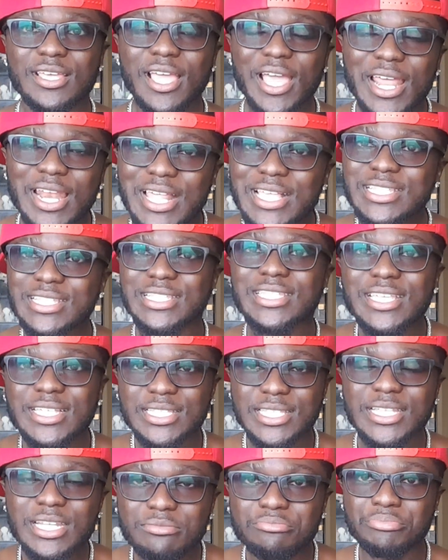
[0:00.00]
And let's
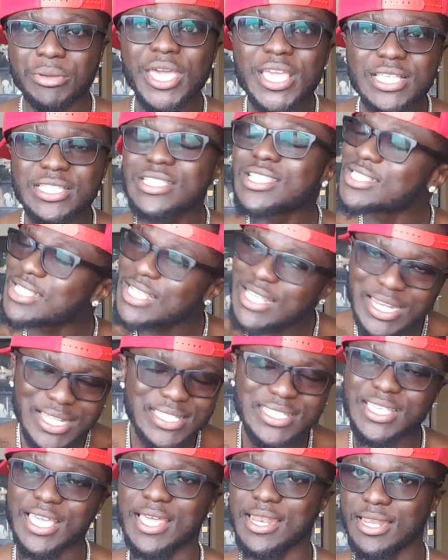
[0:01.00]
stick to the basics and
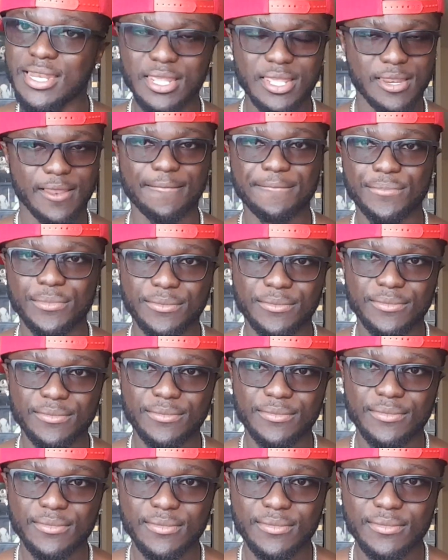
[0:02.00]
let's get it in.
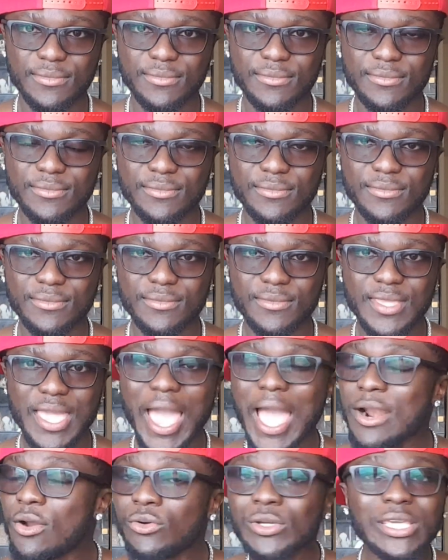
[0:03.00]

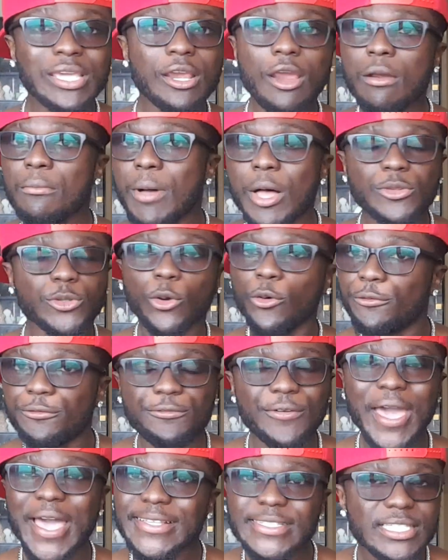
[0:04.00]
I don't care about no
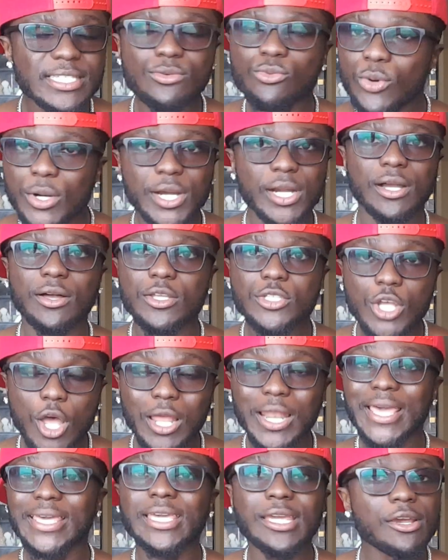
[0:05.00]
fancy workouts.
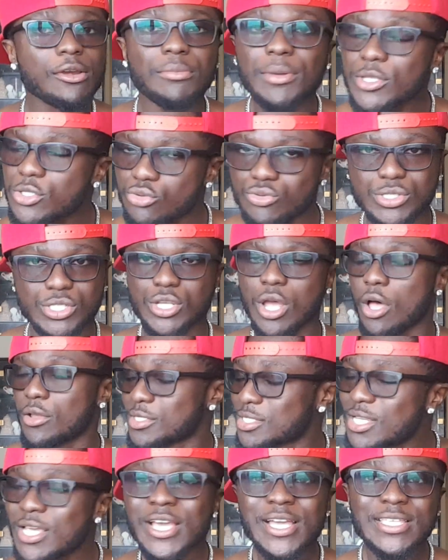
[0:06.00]
All I care about is
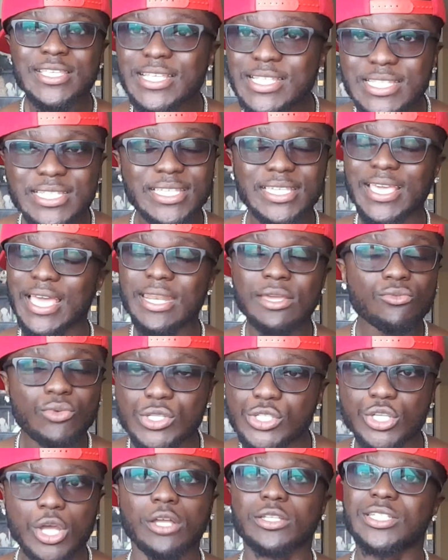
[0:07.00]
results. Just getting
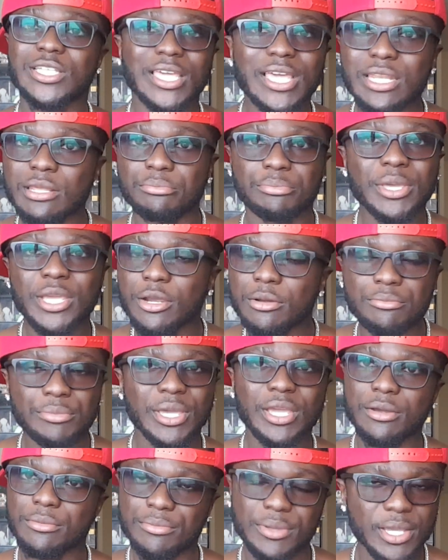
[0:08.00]
results and getting bigger and
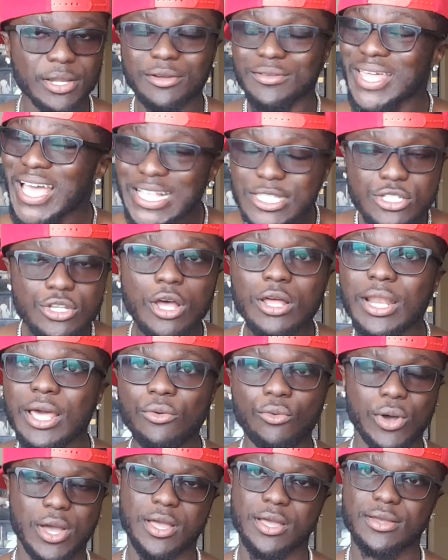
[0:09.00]
bigger and bigger. That's all I
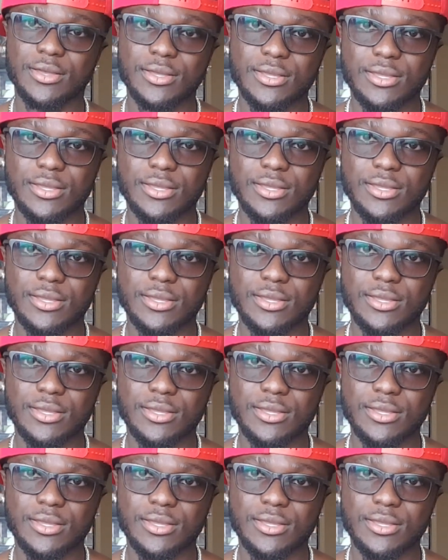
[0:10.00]
want.